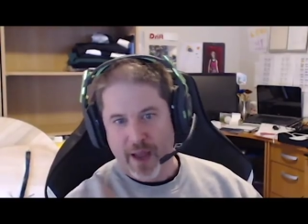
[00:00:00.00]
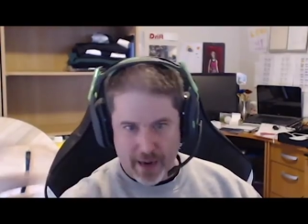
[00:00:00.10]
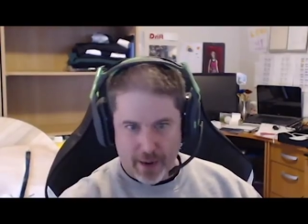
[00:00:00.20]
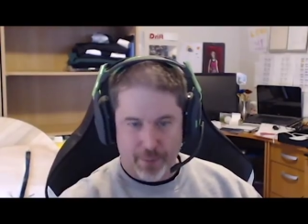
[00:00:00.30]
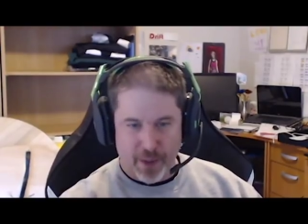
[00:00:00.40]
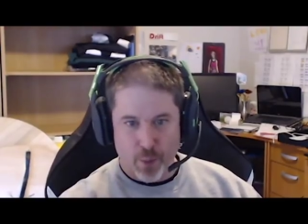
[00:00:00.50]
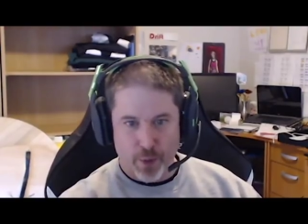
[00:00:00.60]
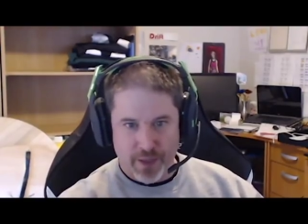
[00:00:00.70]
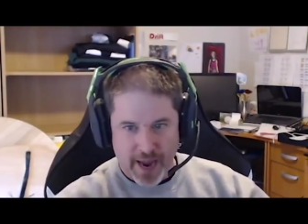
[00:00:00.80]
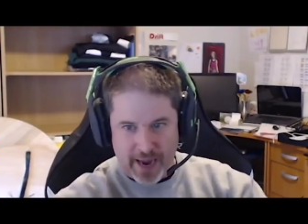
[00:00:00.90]
and a big
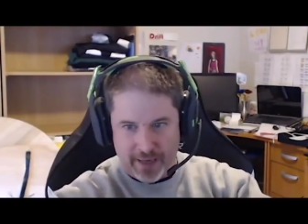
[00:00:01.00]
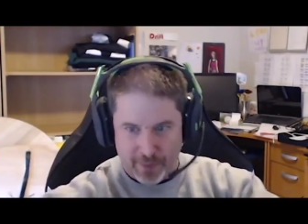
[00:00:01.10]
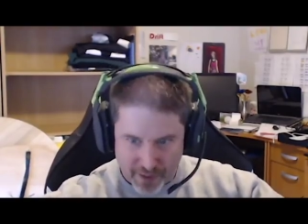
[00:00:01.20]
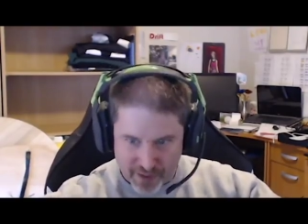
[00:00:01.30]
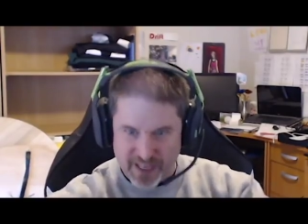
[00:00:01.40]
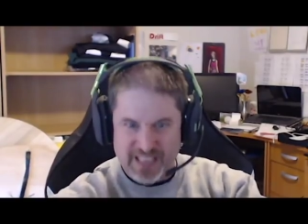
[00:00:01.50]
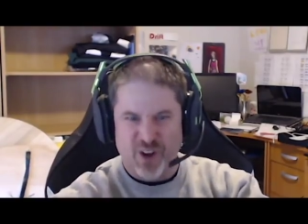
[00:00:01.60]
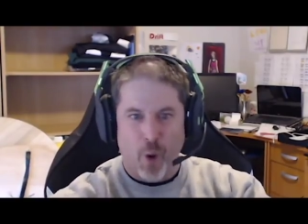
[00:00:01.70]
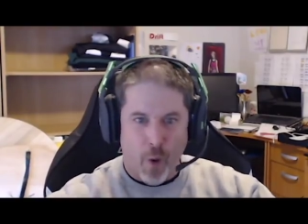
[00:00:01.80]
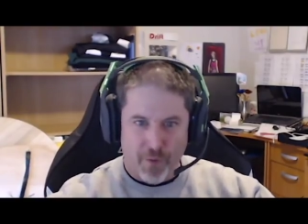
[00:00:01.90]
wooden handle because that's
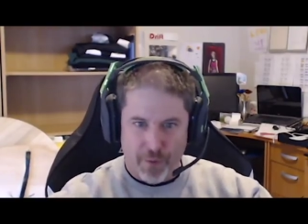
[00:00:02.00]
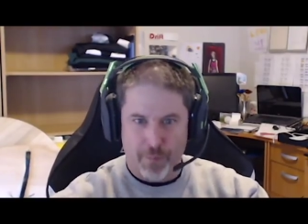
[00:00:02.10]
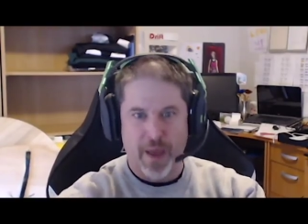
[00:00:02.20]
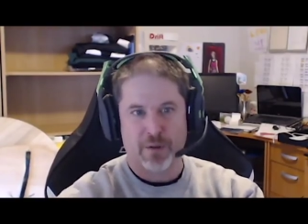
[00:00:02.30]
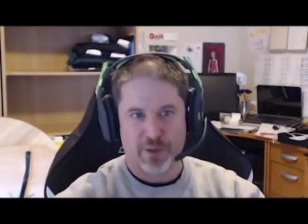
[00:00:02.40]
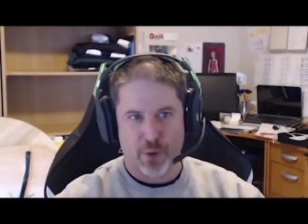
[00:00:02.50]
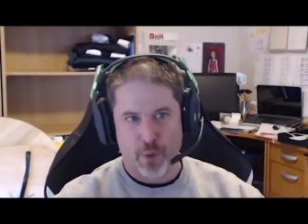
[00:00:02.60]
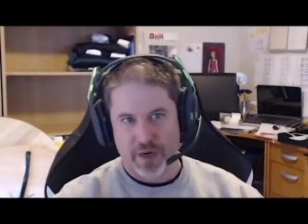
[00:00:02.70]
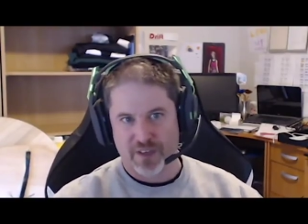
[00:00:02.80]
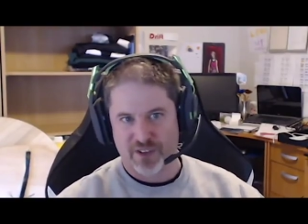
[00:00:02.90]
all the metal you
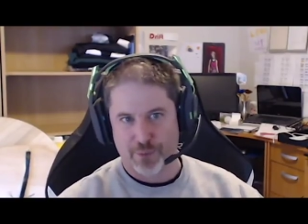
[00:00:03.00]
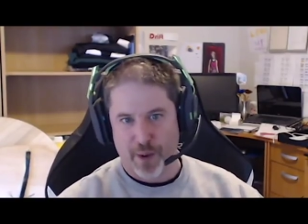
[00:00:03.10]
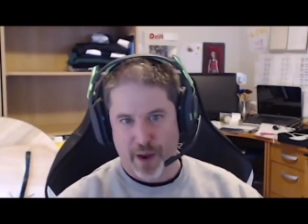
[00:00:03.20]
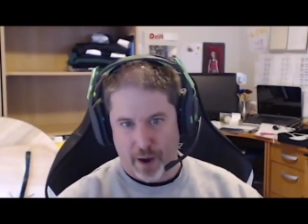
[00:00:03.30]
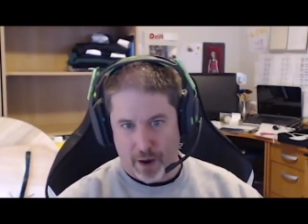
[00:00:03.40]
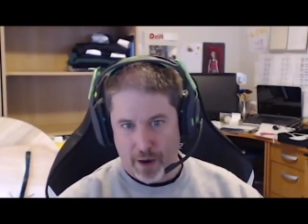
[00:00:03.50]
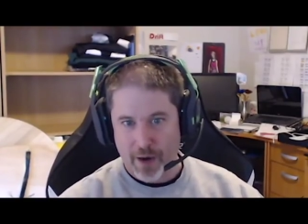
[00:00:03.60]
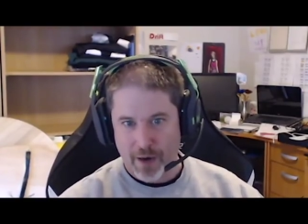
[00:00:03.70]
wanted to spare.